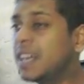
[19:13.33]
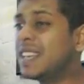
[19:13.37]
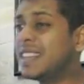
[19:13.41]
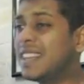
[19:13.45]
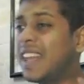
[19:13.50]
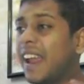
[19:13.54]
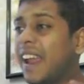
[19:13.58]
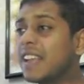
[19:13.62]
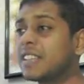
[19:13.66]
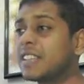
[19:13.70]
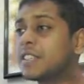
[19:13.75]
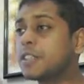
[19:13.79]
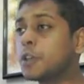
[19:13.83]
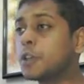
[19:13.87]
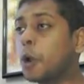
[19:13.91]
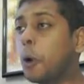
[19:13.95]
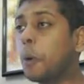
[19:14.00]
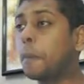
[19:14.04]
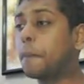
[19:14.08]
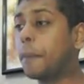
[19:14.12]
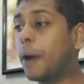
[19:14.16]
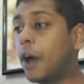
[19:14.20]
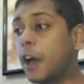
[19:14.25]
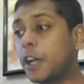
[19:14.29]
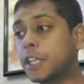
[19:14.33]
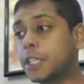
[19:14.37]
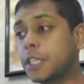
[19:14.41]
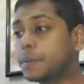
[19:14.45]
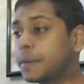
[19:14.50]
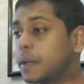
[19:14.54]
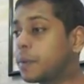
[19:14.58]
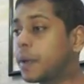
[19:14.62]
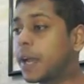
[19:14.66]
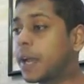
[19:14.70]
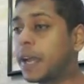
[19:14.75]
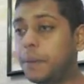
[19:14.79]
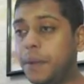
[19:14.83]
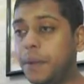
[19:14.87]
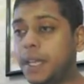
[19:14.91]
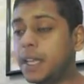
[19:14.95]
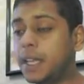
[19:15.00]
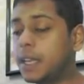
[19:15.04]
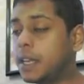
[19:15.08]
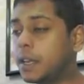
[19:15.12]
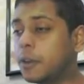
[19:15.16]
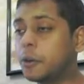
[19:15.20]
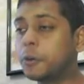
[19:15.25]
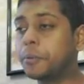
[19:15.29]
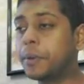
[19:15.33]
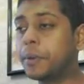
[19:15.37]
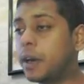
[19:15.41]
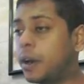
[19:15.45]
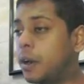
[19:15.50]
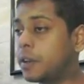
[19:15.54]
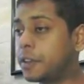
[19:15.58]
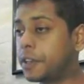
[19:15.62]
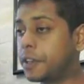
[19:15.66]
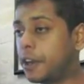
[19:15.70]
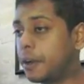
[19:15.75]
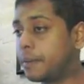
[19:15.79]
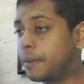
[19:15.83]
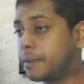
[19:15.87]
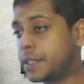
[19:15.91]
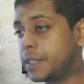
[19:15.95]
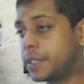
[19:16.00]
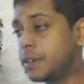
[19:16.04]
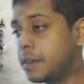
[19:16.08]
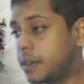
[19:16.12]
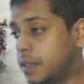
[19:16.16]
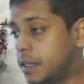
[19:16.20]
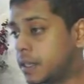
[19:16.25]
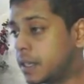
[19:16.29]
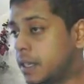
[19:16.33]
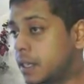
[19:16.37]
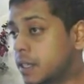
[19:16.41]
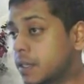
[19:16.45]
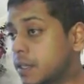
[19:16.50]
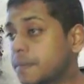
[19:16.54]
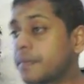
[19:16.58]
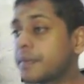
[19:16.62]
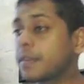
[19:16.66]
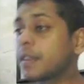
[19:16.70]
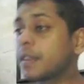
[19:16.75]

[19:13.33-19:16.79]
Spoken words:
there is no possible way we can know about all the opportunities.